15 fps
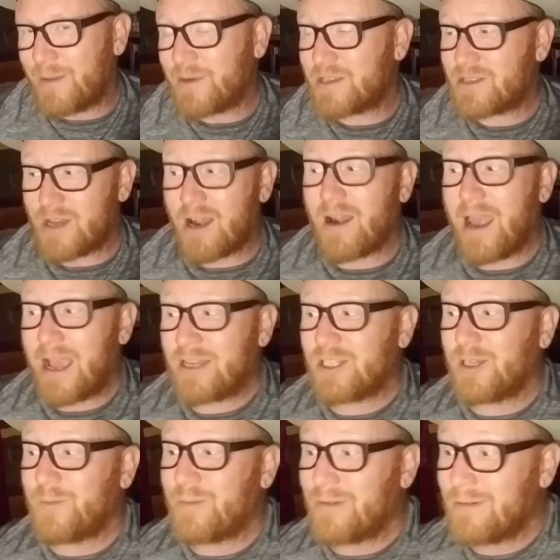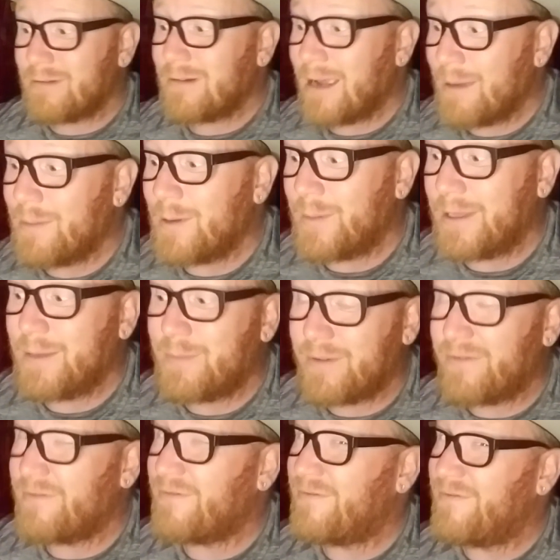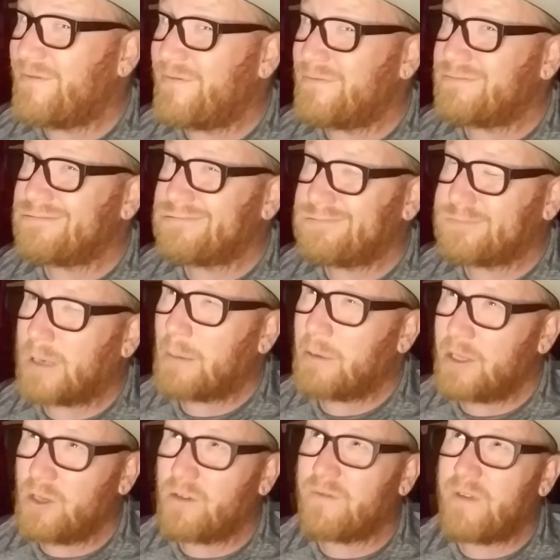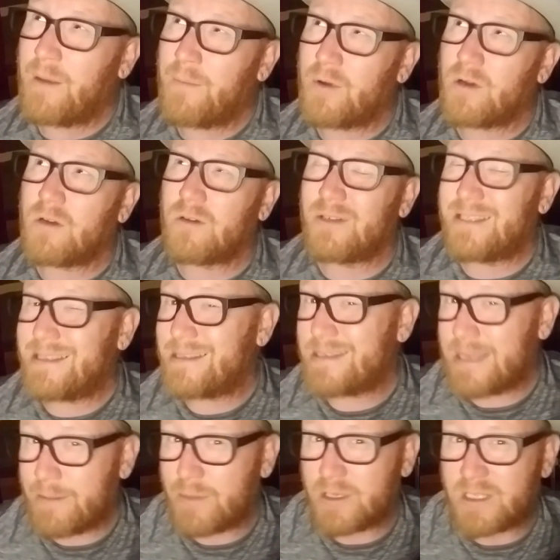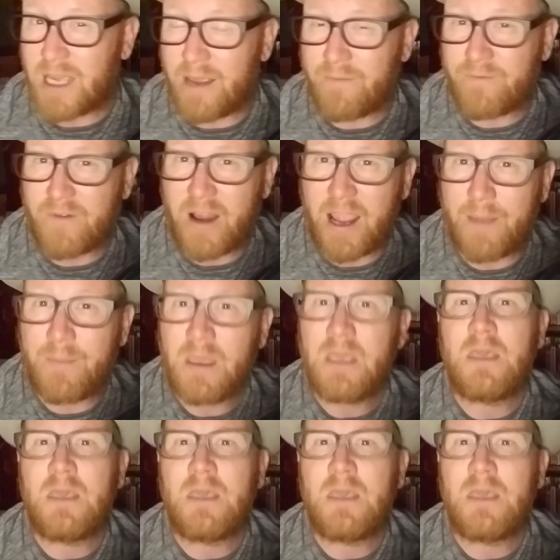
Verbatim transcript: I'm going to start actually probably before probably November or December timeframe.